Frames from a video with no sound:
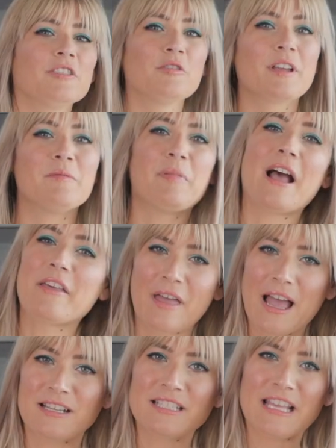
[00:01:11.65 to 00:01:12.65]
You can buy
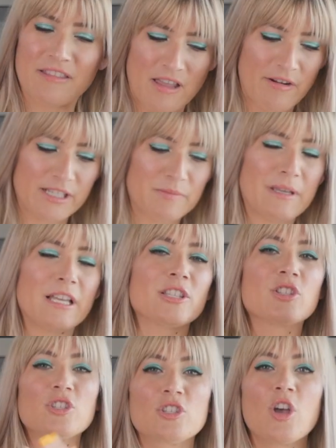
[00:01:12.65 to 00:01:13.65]
that to get that recipe.
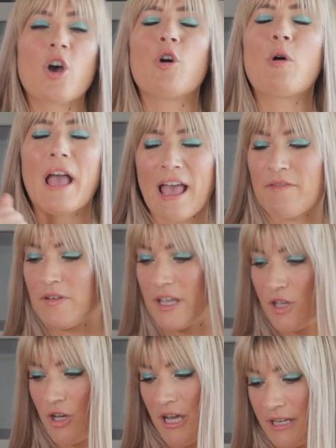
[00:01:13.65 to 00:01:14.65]
It's so
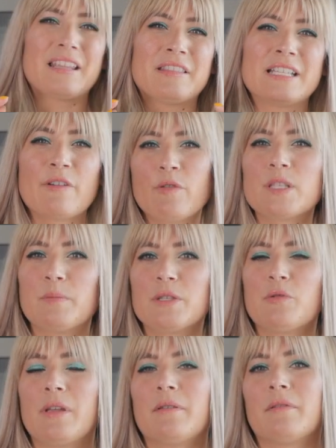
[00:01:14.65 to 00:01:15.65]
effing good. The difference
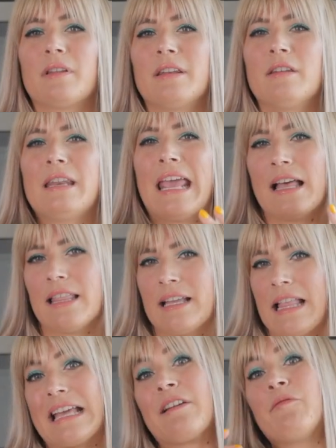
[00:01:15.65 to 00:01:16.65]
between
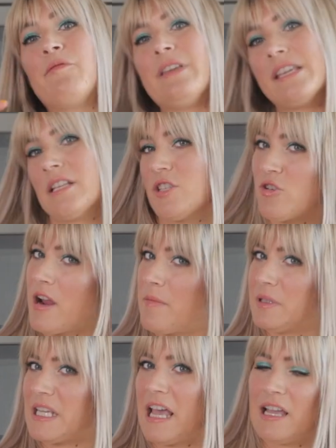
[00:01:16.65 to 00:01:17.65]
nailing like a vegan
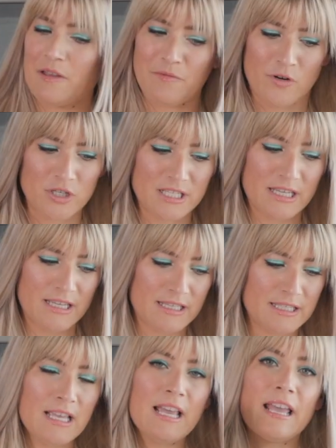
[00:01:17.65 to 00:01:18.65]
scrambled egg
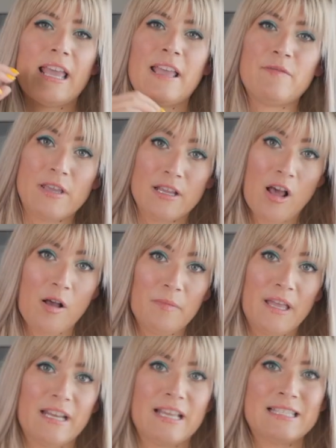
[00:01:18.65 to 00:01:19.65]
versus a vegan
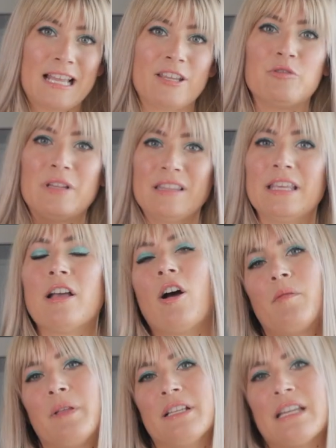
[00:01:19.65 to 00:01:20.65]
omelet is that you need the
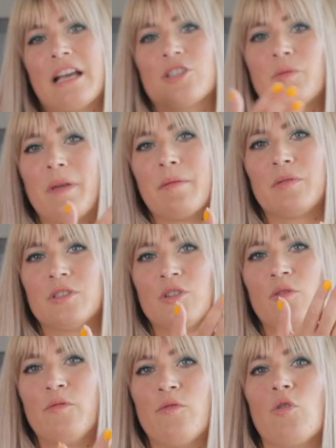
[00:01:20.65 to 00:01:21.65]
omelet to actually be able
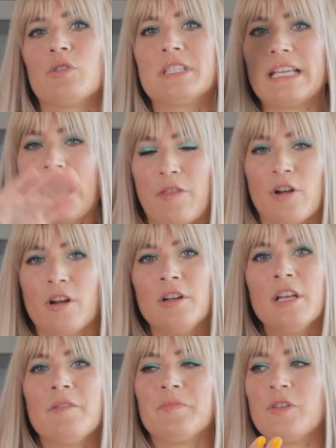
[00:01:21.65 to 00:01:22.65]
to fold
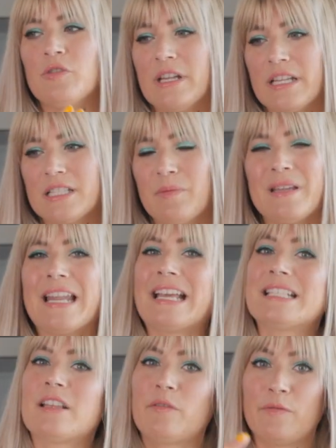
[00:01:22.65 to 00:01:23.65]
together. You need it to be
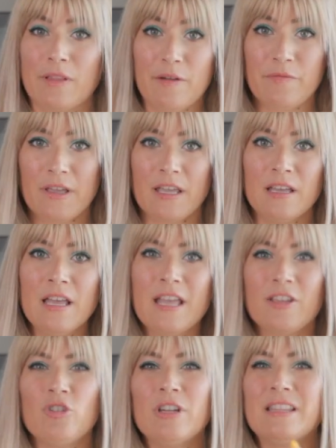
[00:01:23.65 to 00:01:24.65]
nice and fluffy.
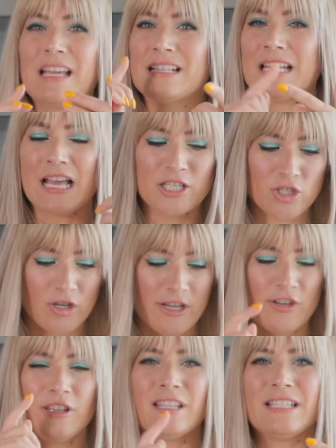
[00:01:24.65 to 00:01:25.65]
You need that texture,
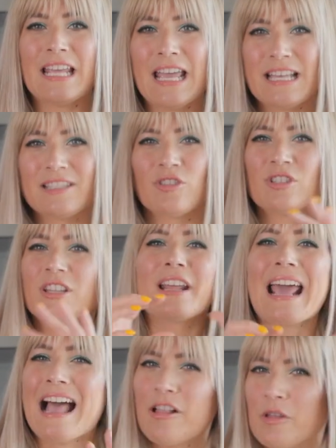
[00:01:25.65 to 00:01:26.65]
you need the taste. There's a
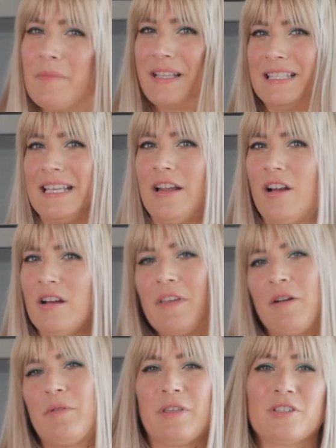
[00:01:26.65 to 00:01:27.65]
lot of elements here
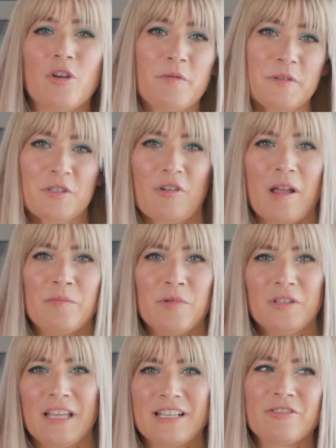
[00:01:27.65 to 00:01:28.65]
that with a tofu
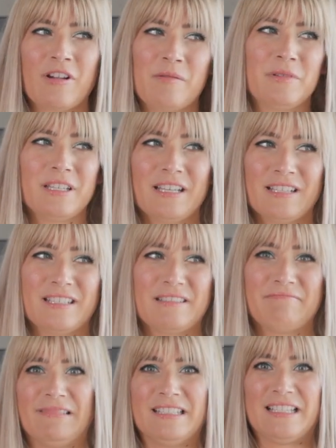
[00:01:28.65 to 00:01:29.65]
scramble, like scrambled eggs,
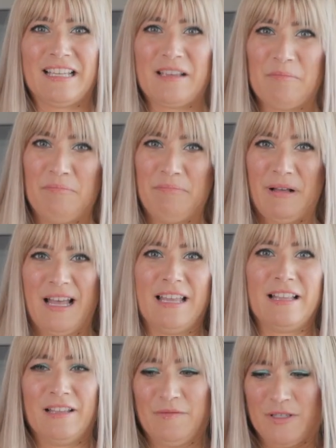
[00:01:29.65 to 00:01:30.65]
it's like a
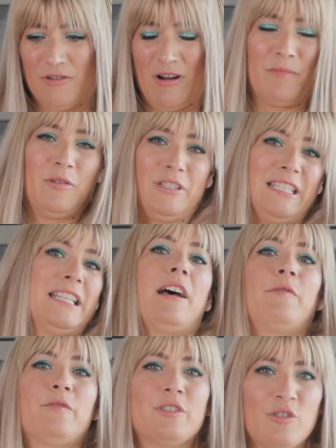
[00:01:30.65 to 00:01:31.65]
pile of scrambled
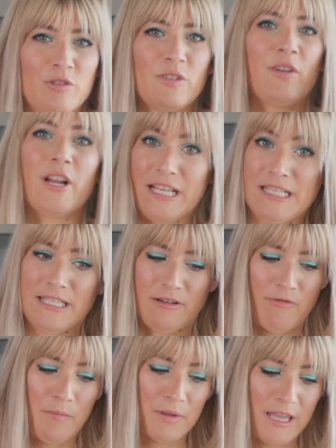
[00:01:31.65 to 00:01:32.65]
stuff. So it's very easy to
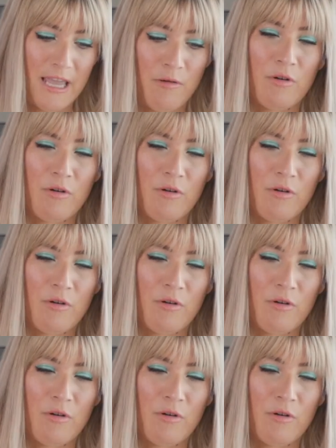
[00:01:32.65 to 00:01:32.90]
replicate.